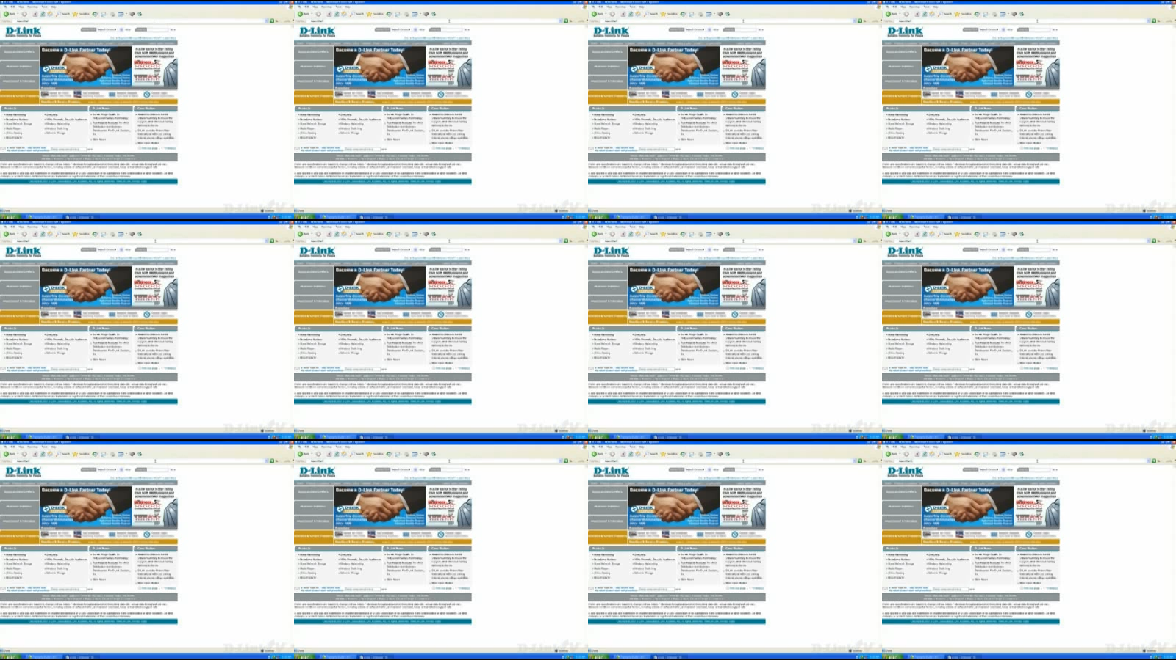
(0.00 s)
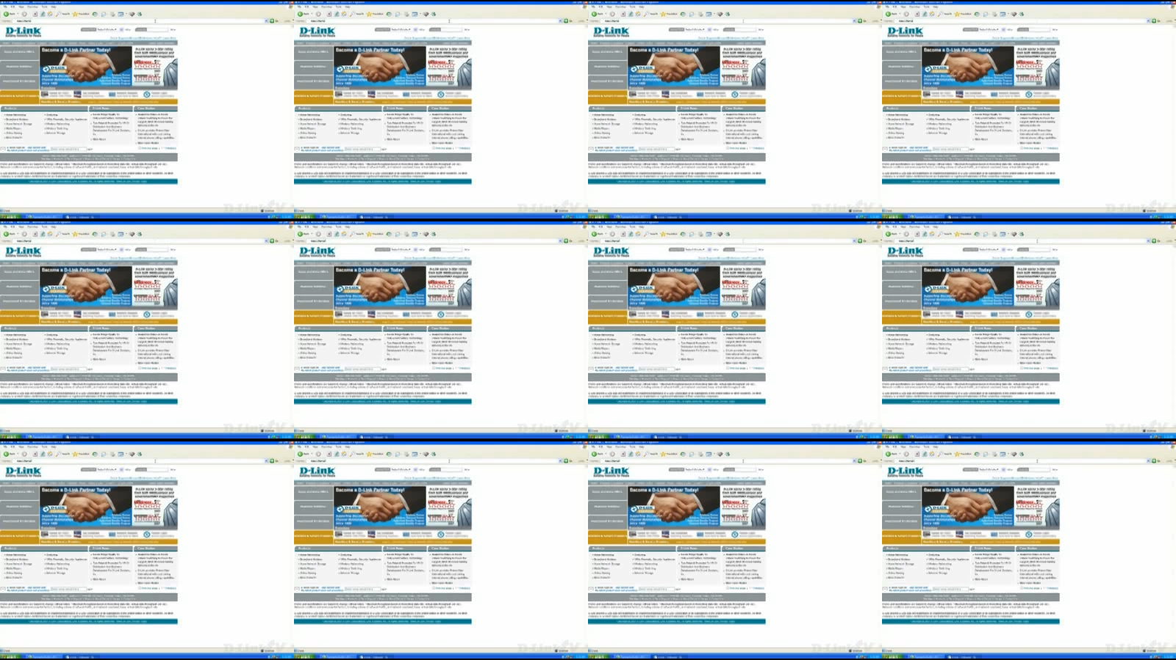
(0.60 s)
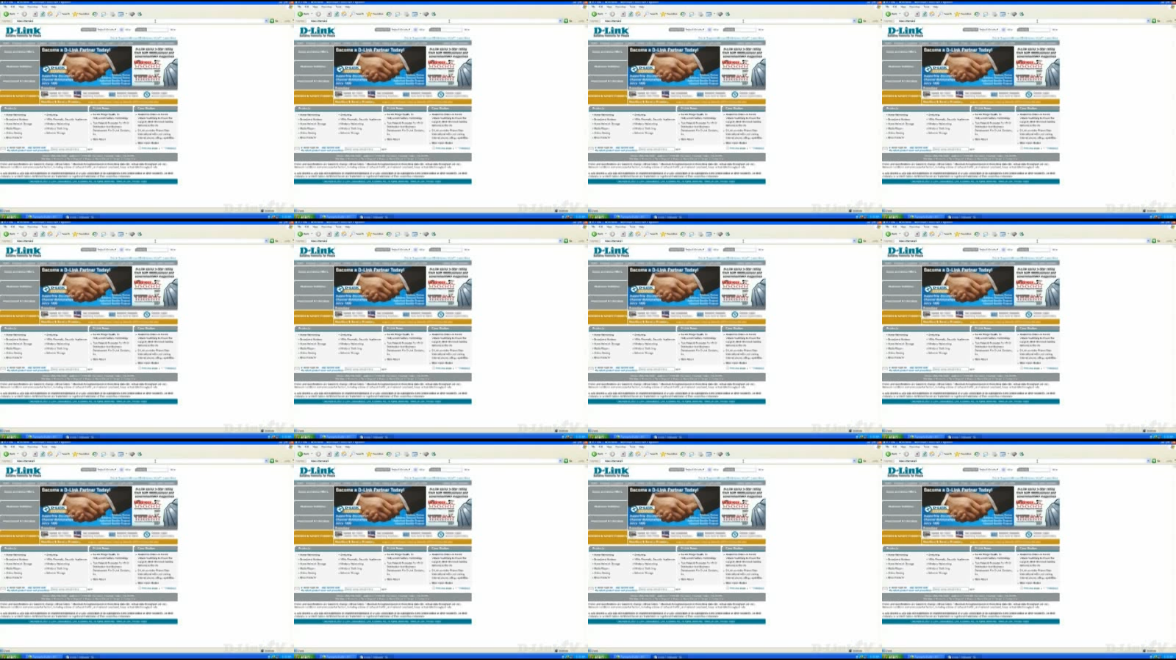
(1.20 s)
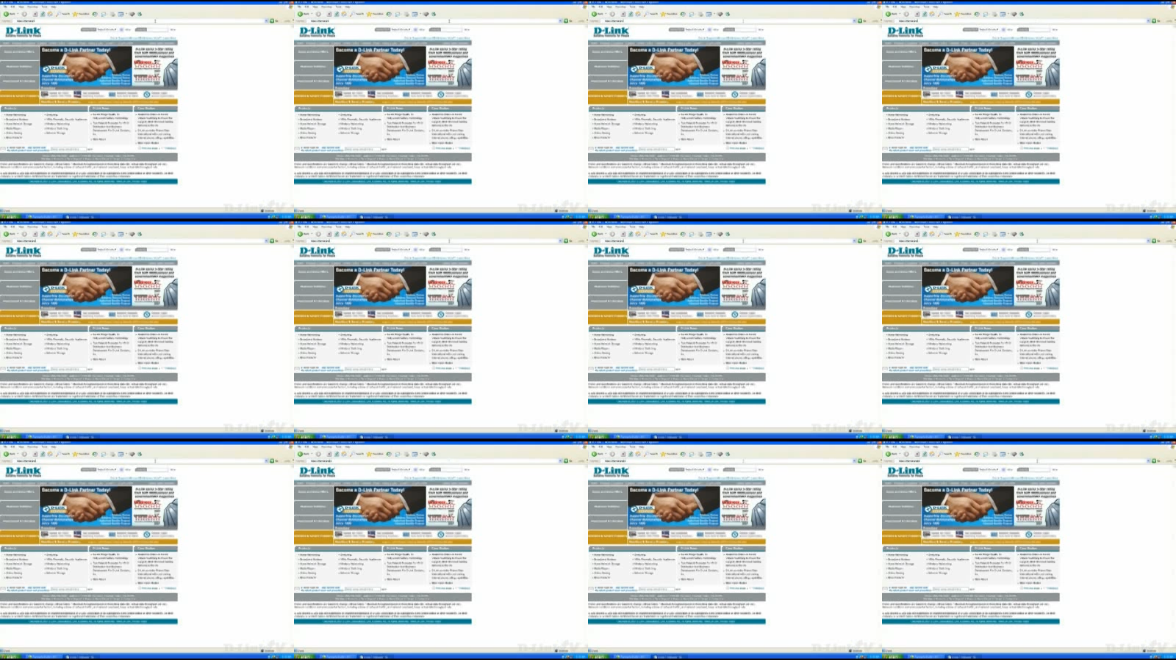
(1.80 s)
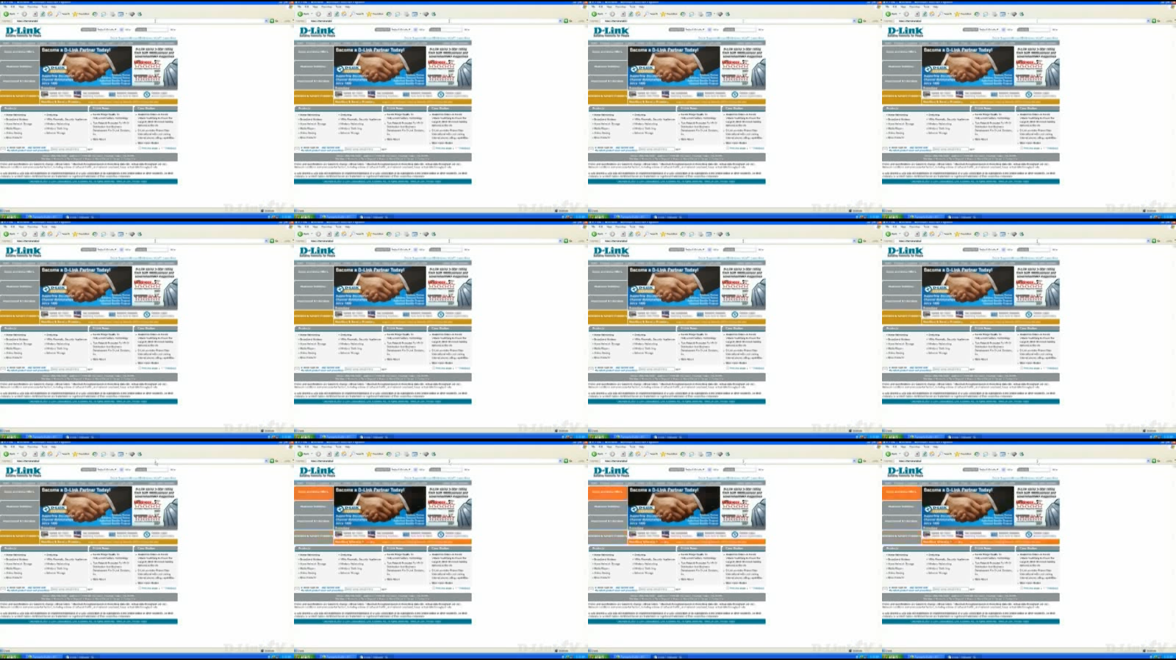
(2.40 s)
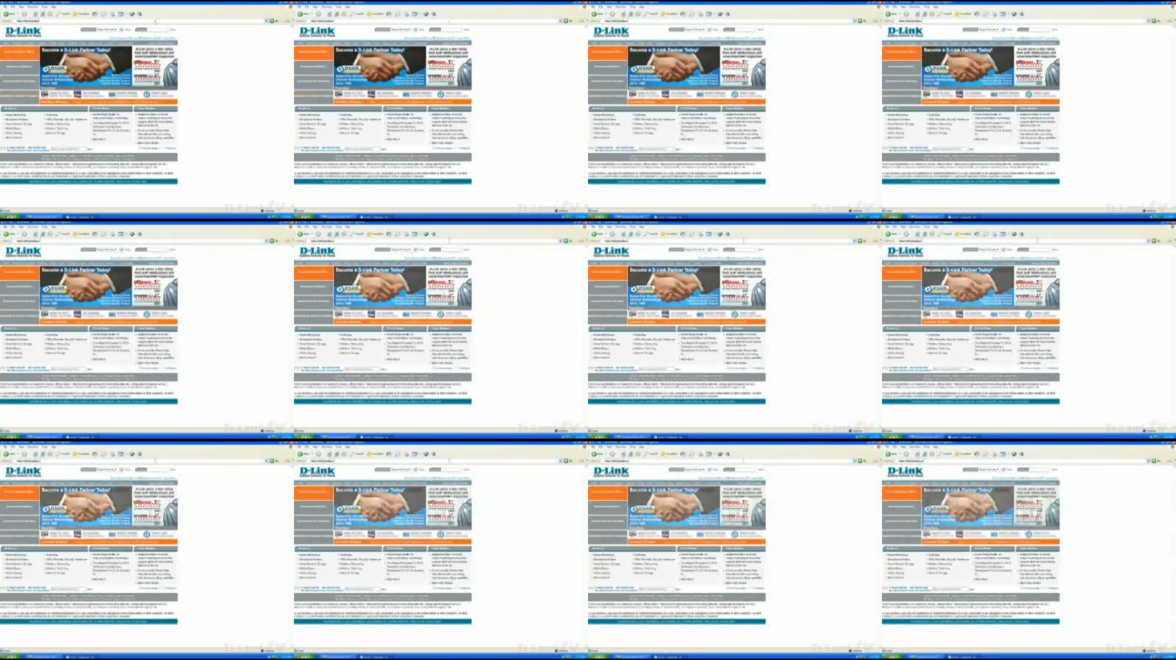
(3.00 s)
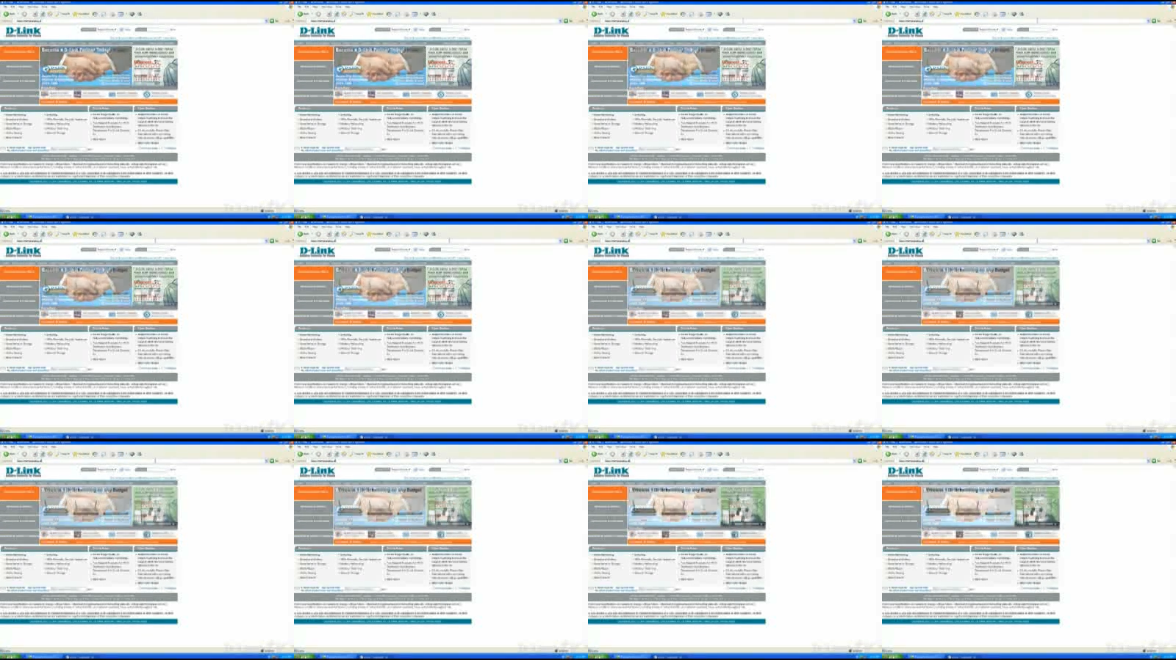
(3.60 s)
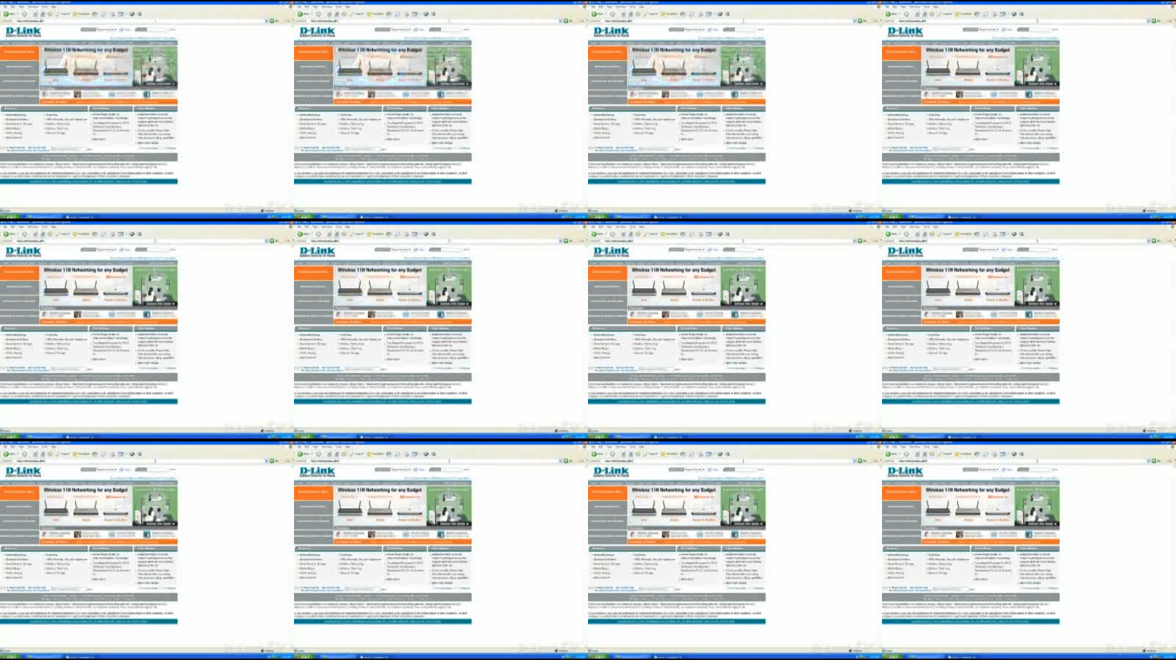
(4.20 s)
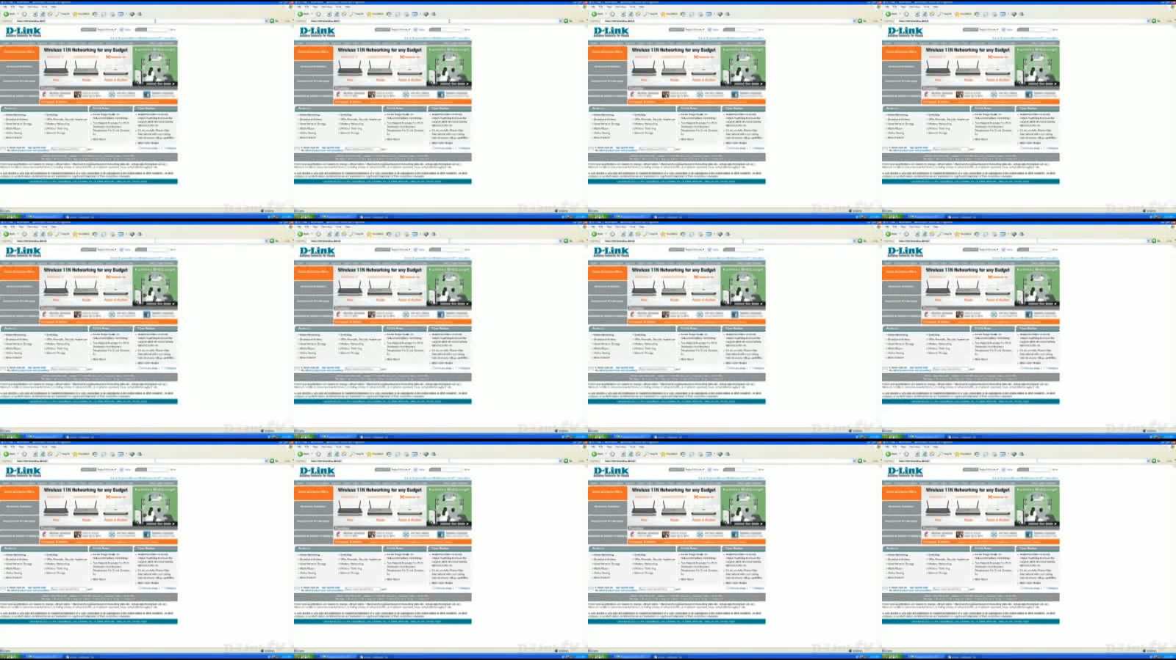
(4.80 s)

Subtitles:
(no speaker visible)